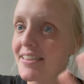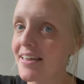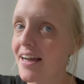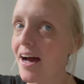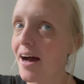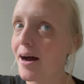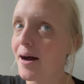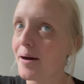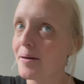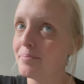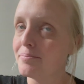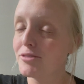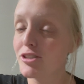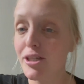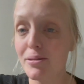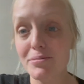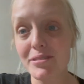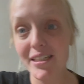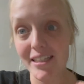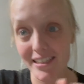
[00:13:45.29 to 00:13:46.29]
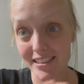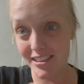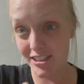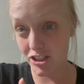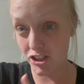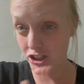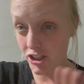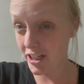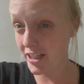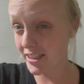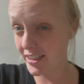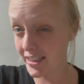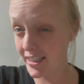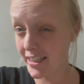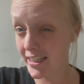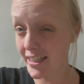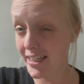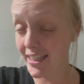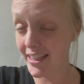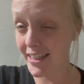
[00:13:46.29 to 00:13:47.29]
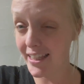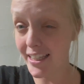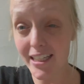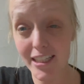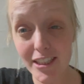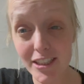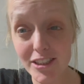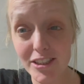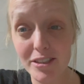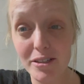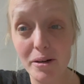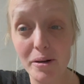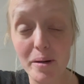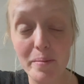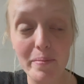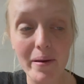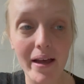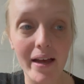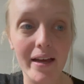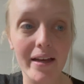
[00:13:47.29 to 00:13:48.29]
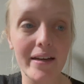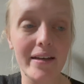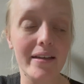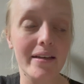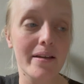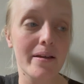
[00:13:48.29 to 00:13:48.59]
Jamesie is struggling a little to go to bed.